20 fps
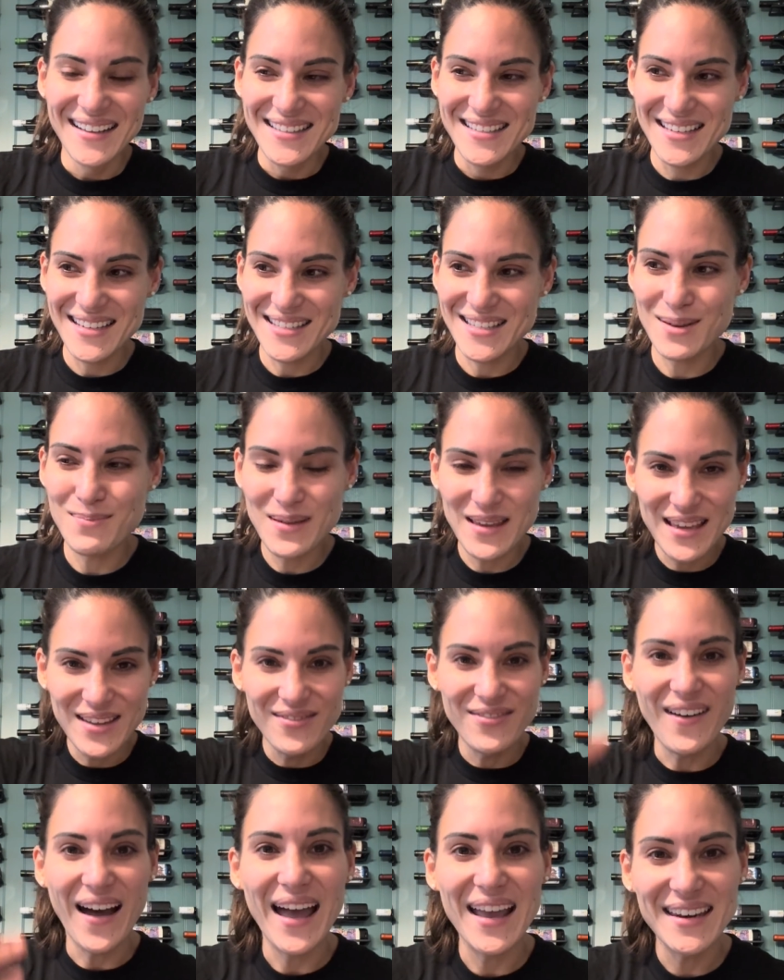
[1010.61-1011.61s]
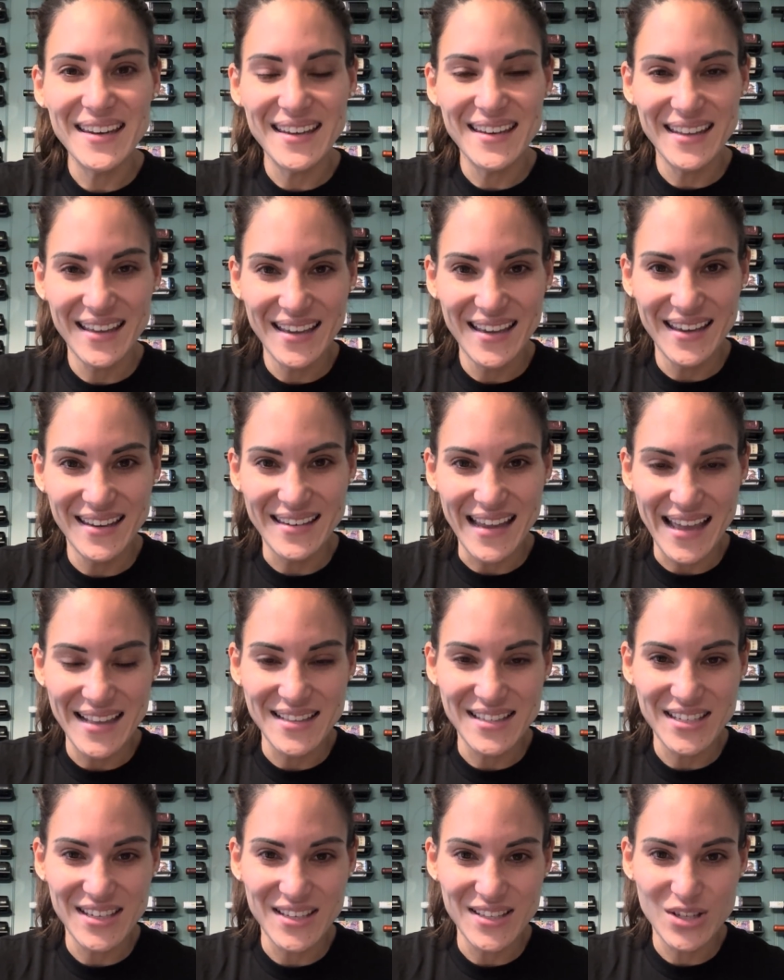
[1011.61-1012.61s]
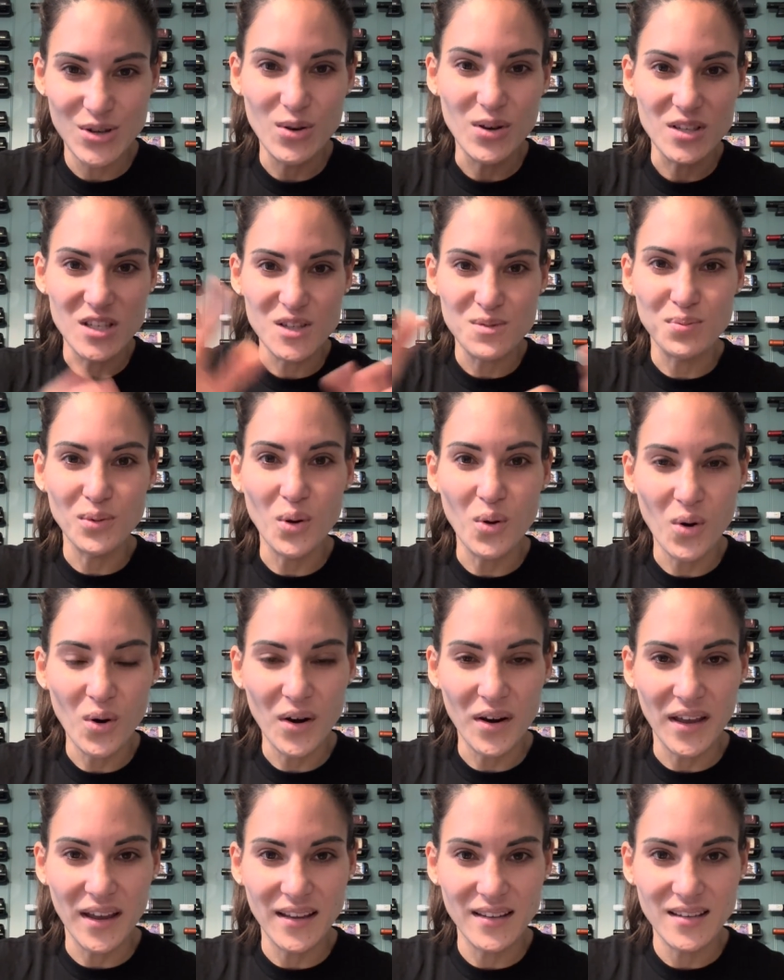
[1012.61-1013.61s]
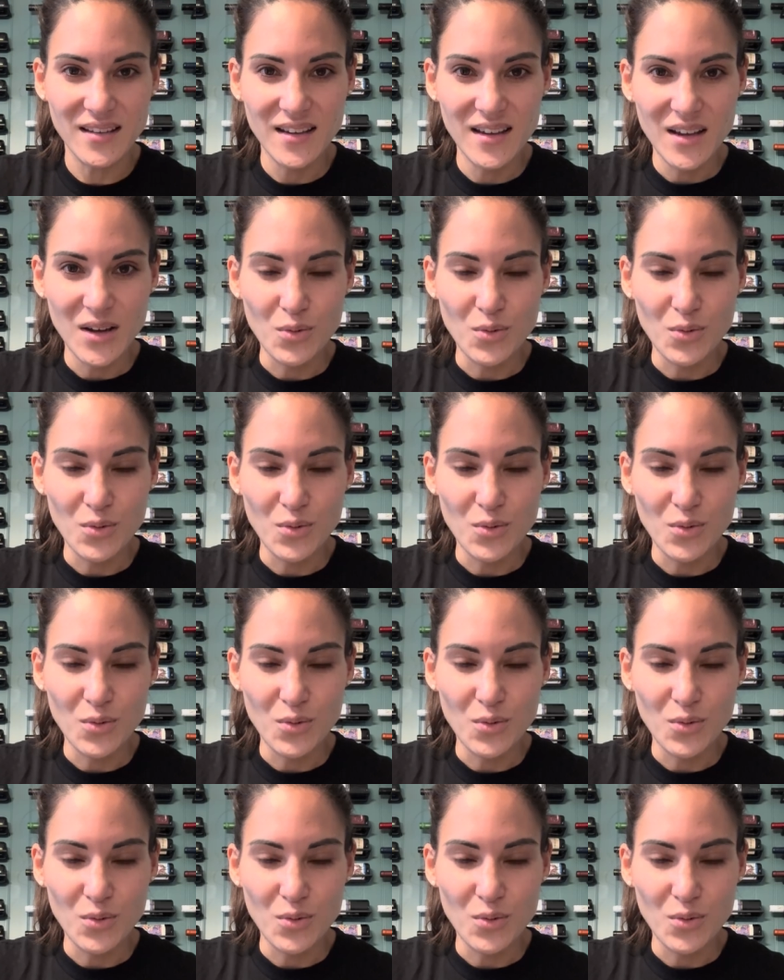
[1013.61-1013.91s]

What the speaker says: to be invited in and to explore it